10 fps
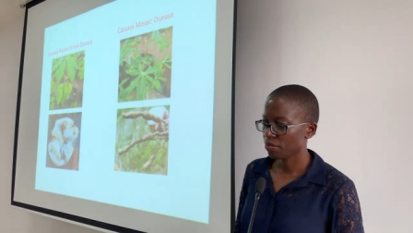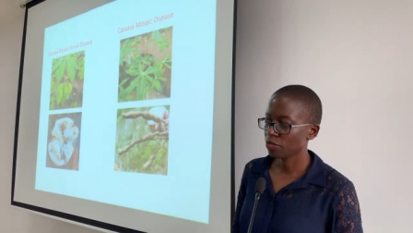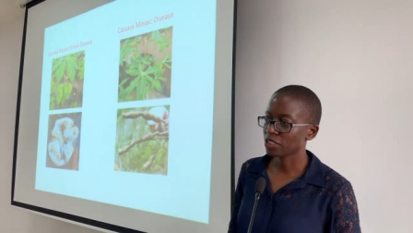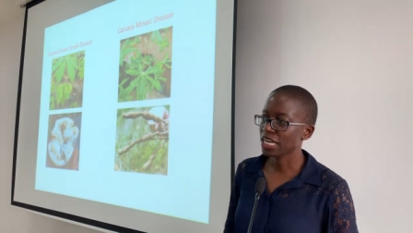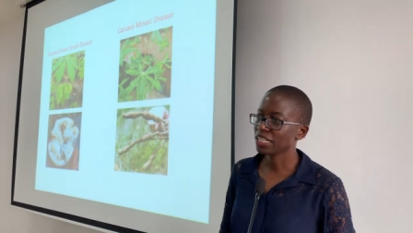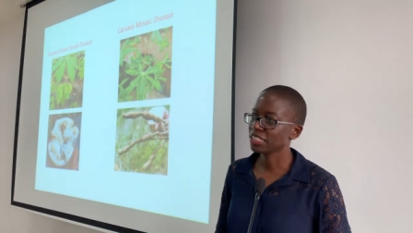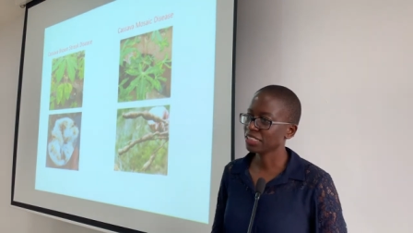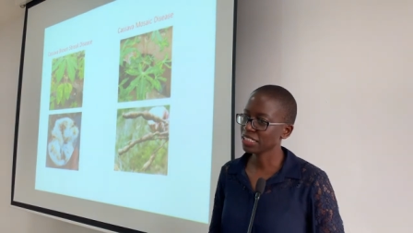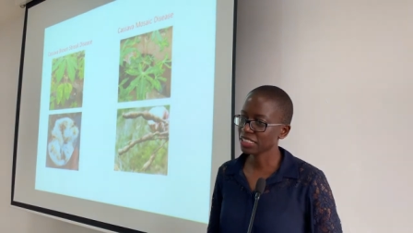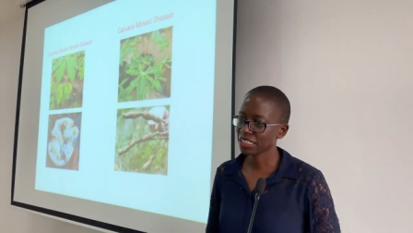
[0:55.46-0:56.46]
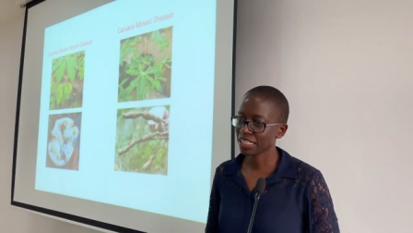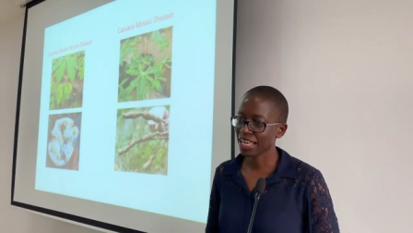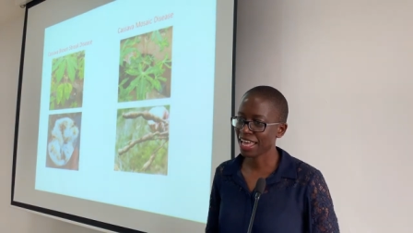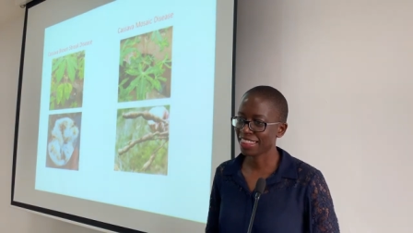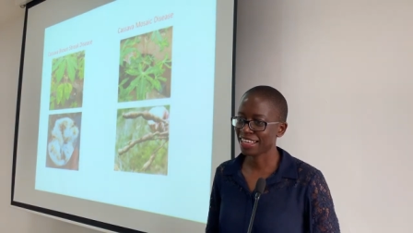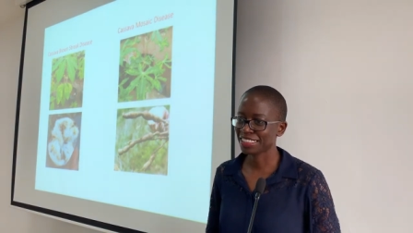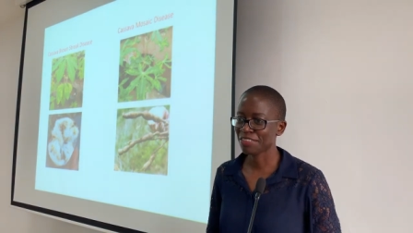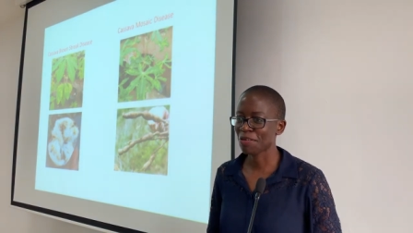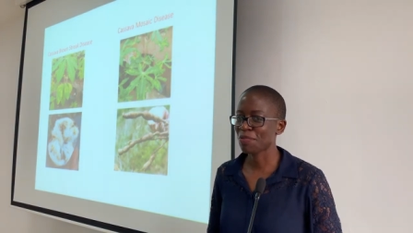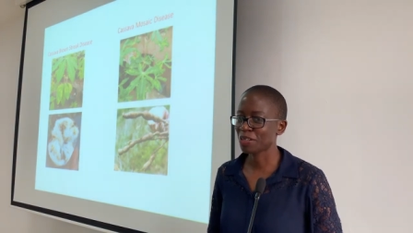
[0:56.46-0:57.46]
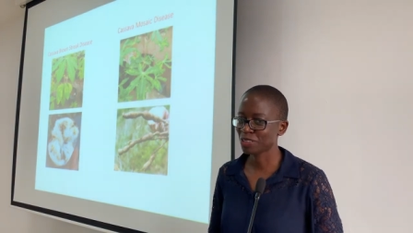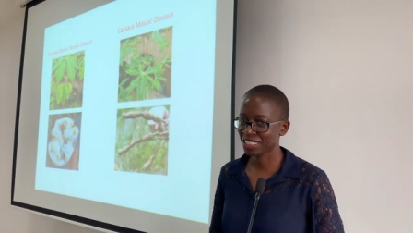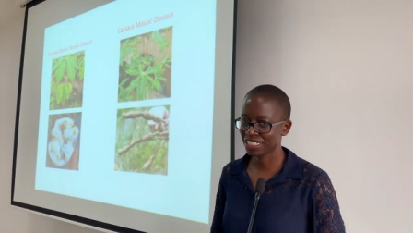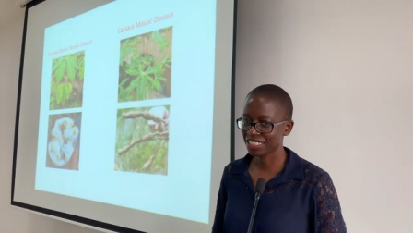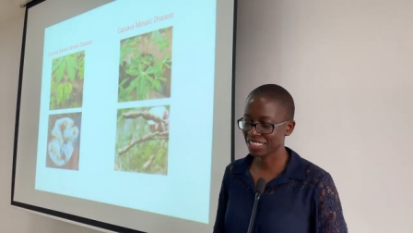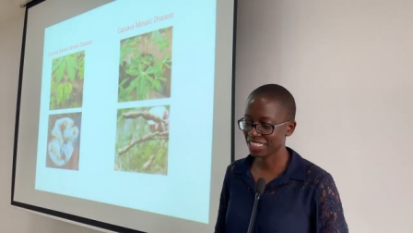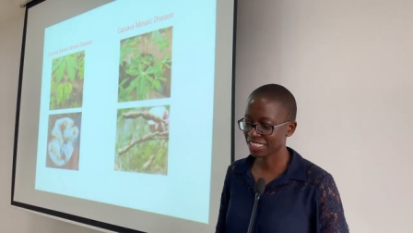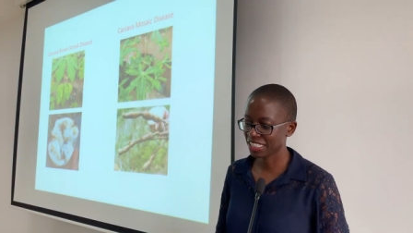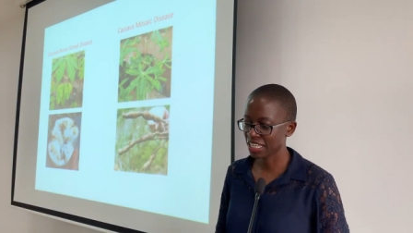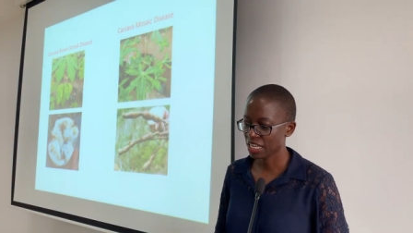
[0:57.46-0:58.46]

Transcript: mosaic disease and the cassava brown streak disease.